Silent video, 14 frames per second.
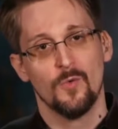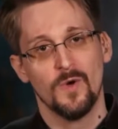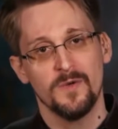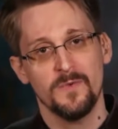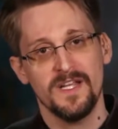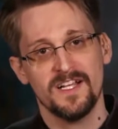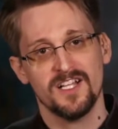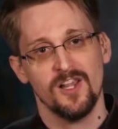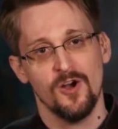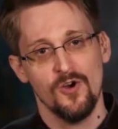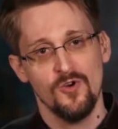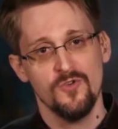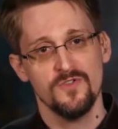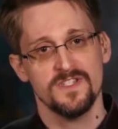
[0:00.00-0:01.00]
When we
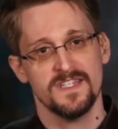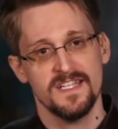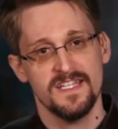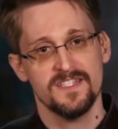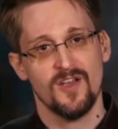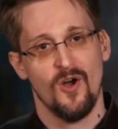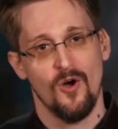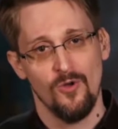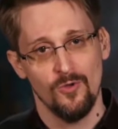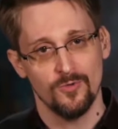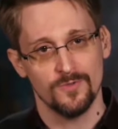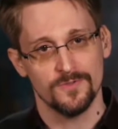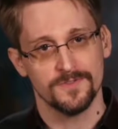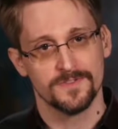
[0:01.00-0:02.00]
close these
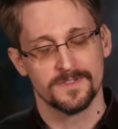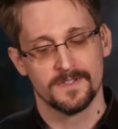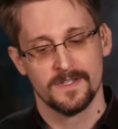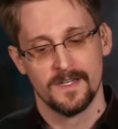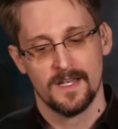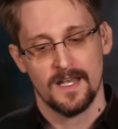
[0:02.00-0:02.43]
holes,